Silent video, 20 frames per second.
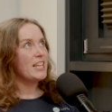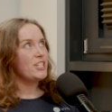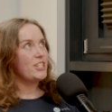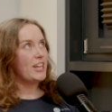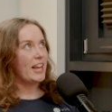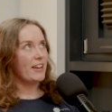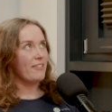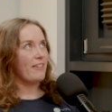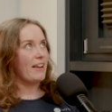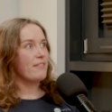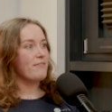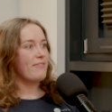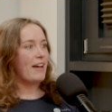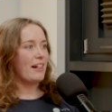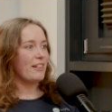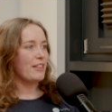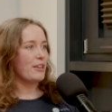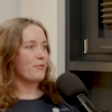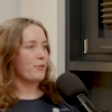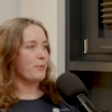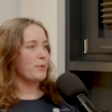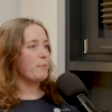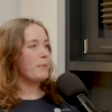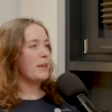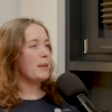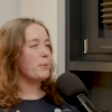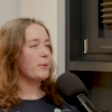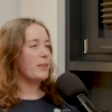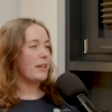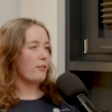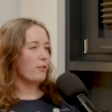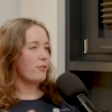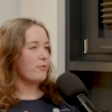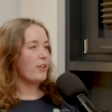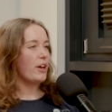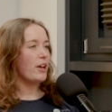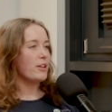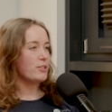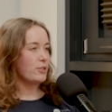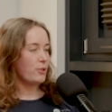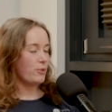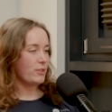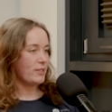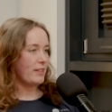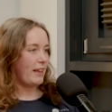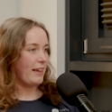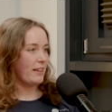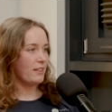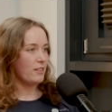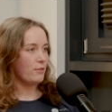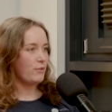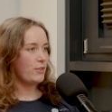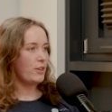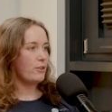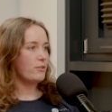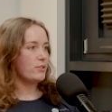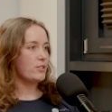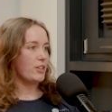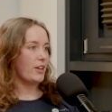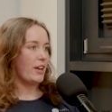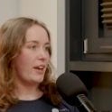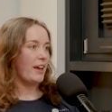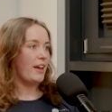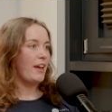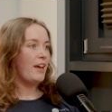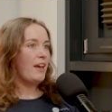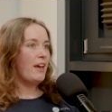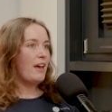generate value from the people they refer to your site in the future,